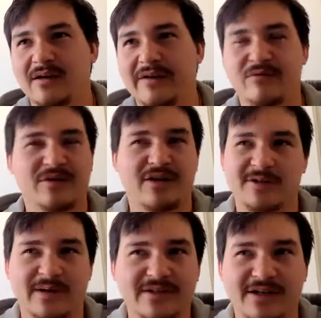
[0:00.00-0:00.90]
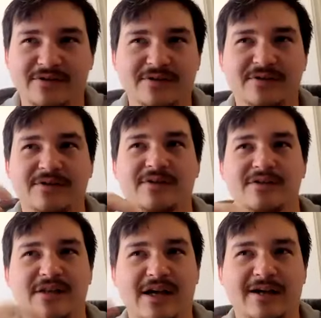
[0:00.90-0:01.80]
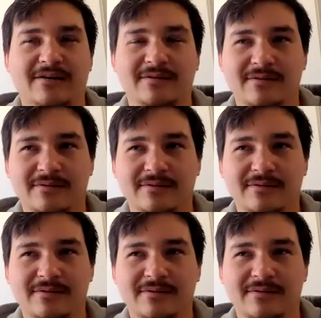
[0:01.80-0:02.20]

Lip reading: Everyone talks about tunnels. There's a lot.